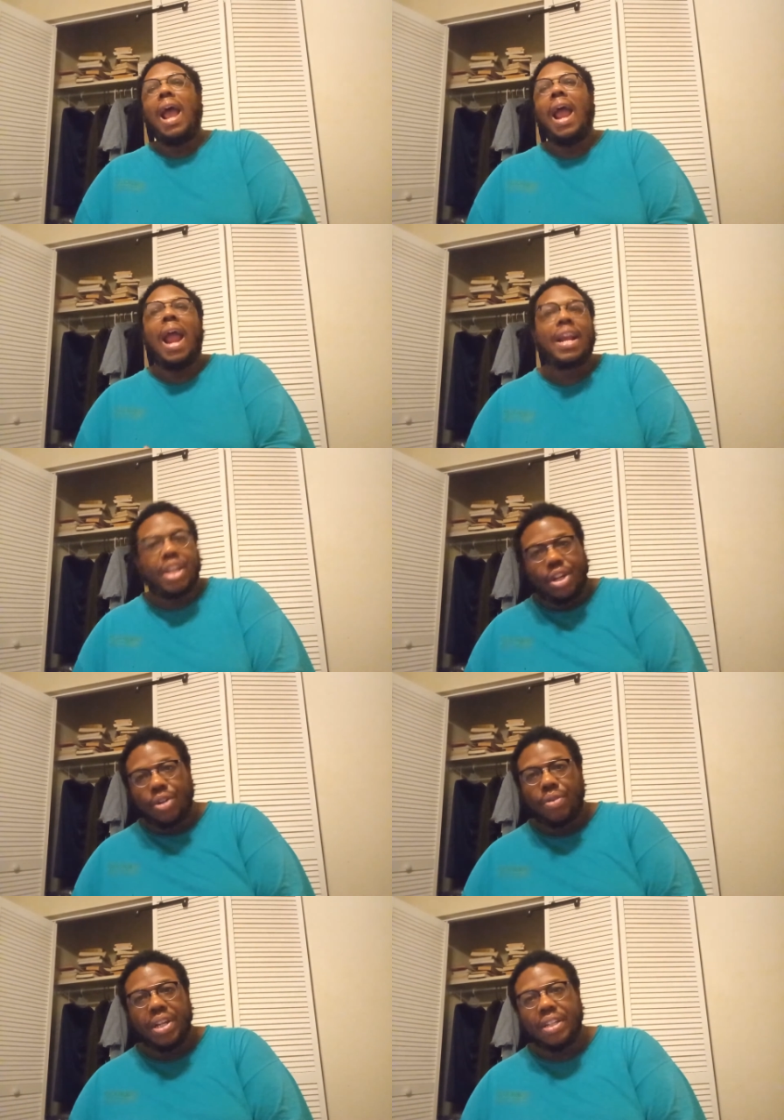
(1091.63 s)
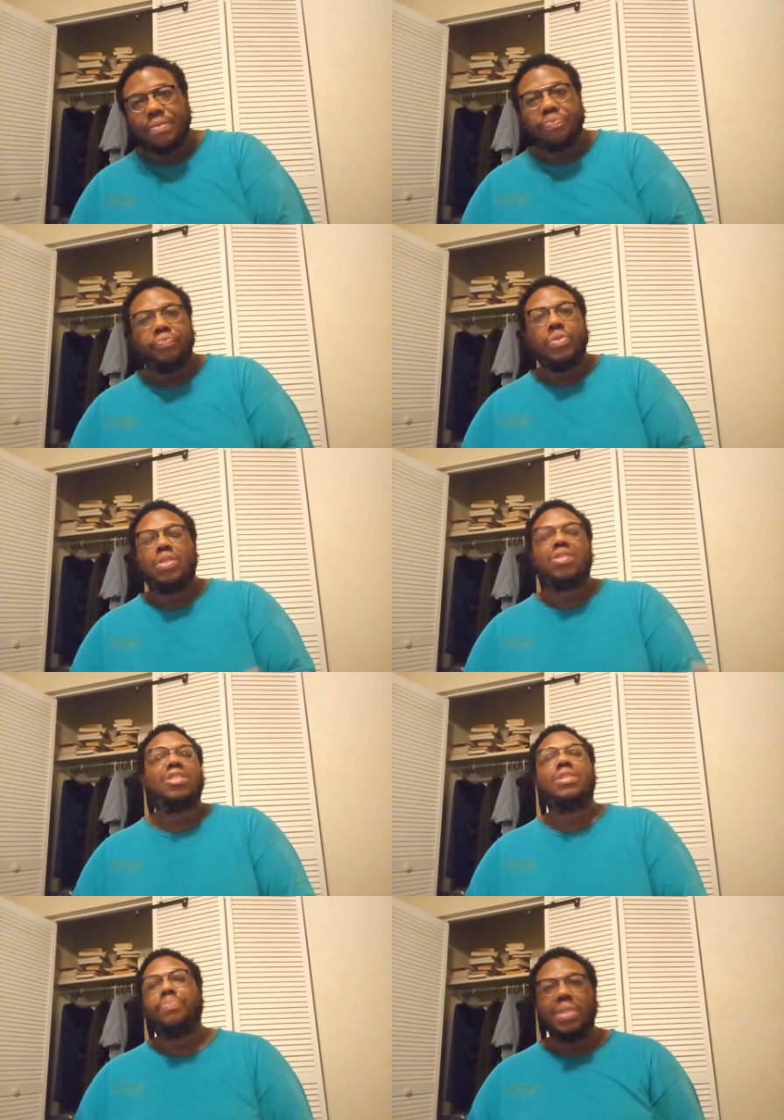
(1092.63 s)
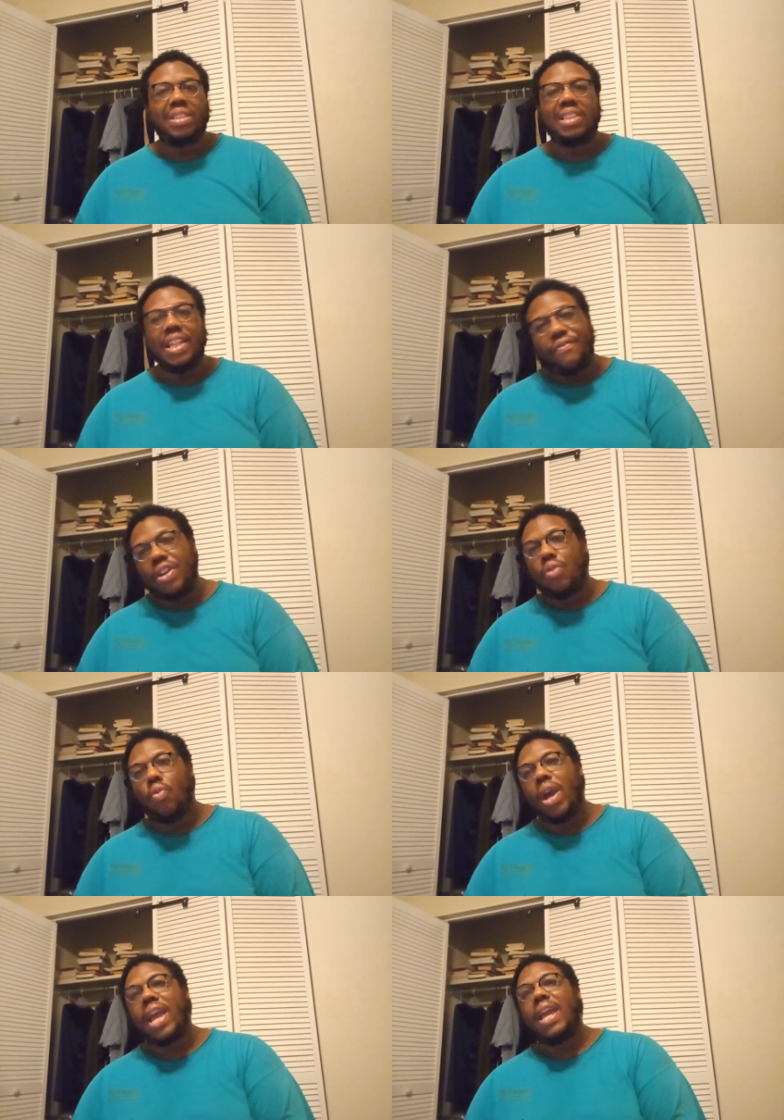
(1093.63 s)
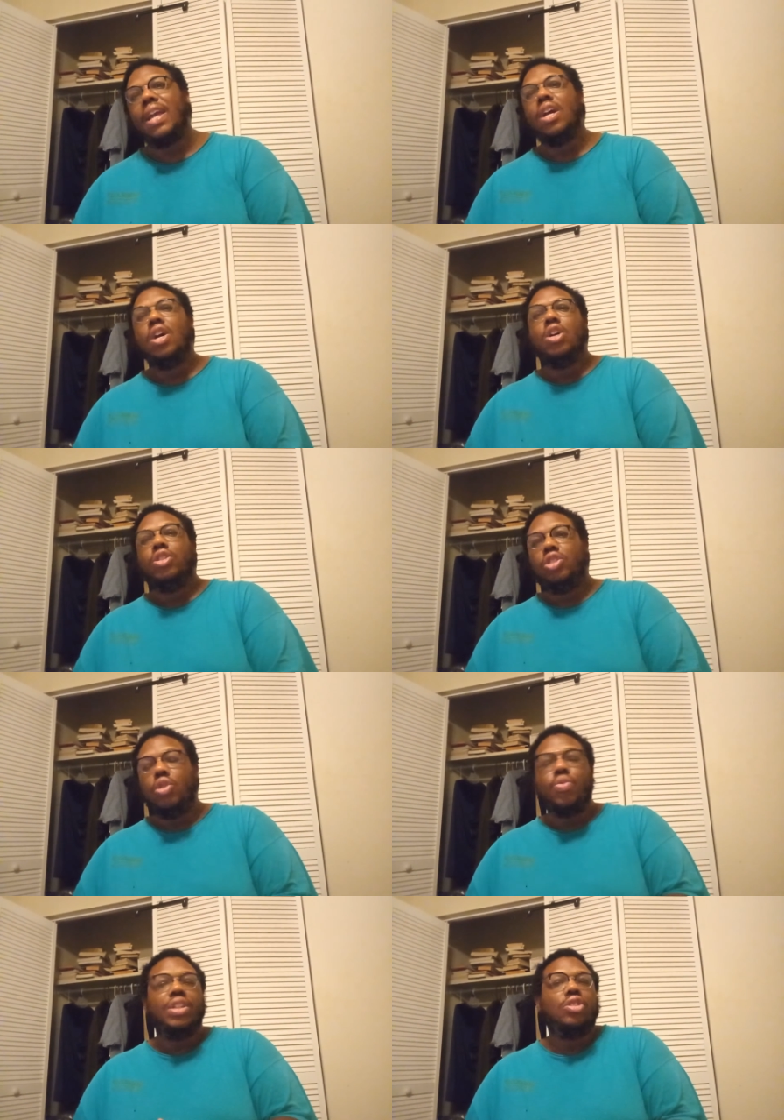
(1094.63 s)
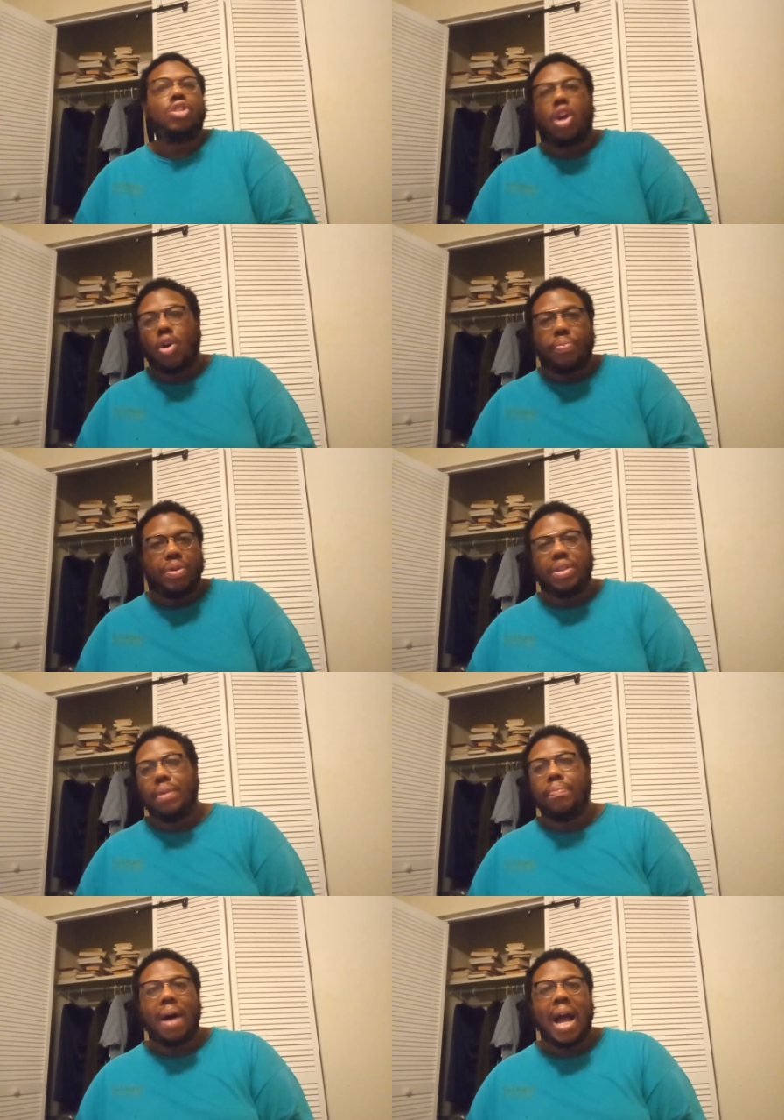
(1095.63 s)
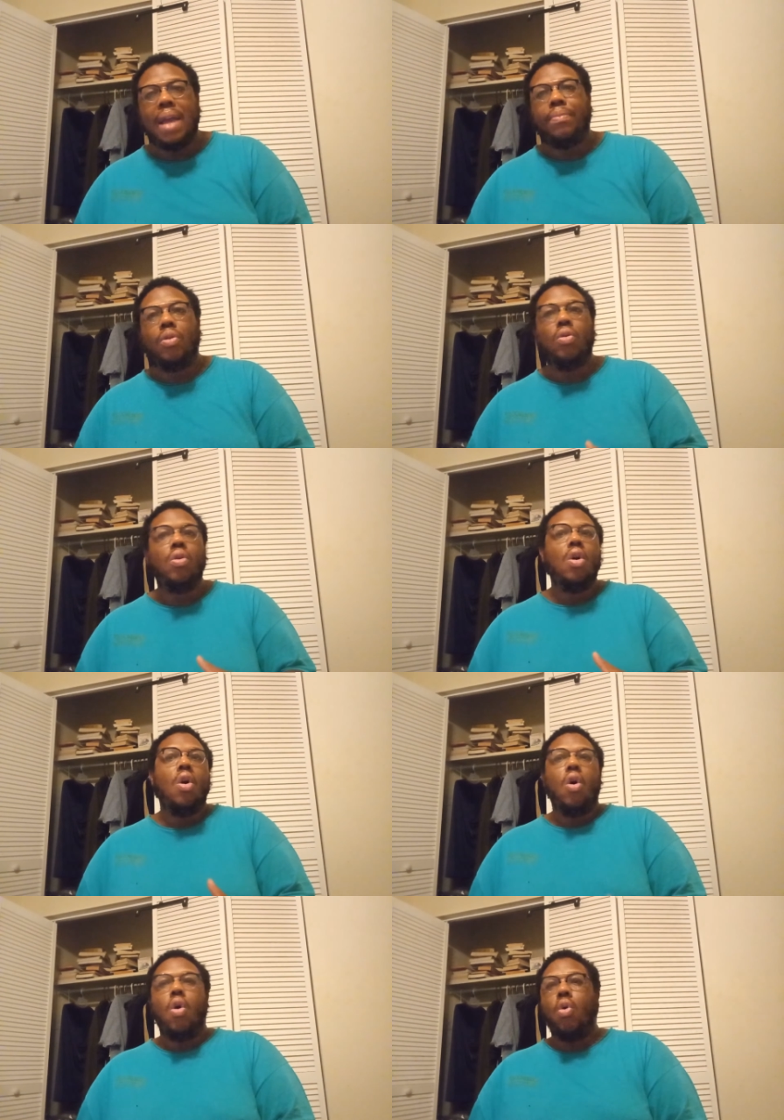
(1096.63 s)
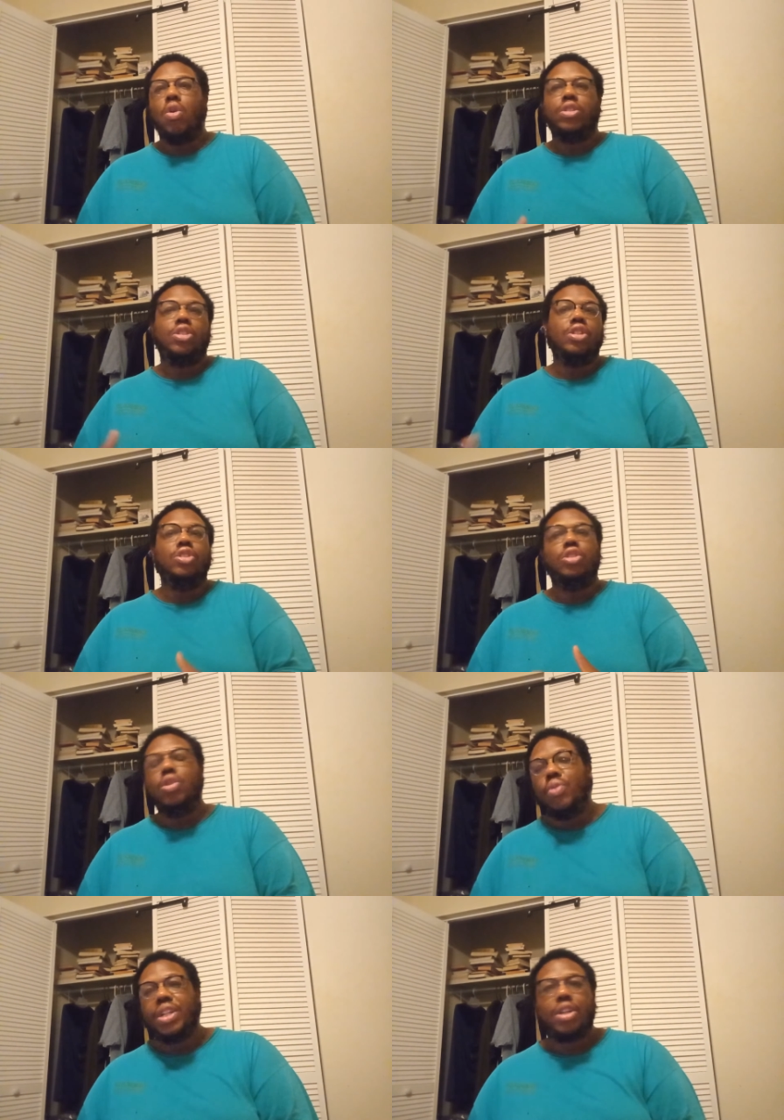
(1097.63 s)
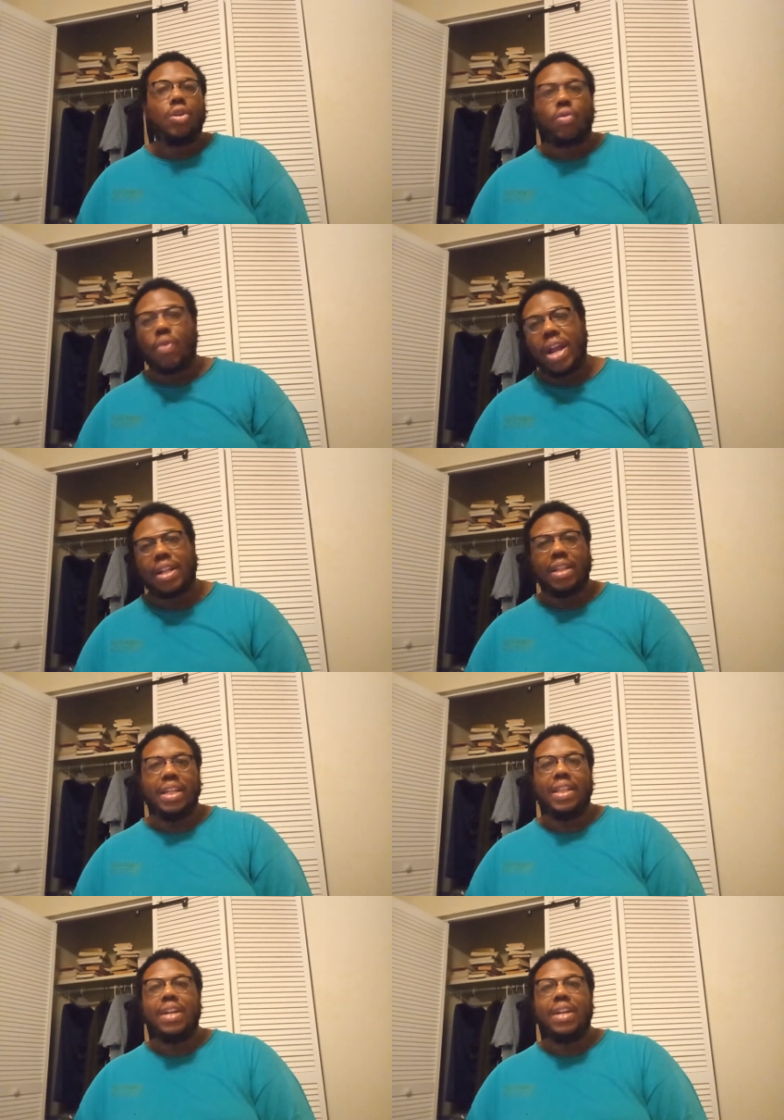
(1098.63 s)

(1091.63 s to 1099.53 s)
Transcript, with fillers: accurate, specific way to interpret the Bible or to do it correctly.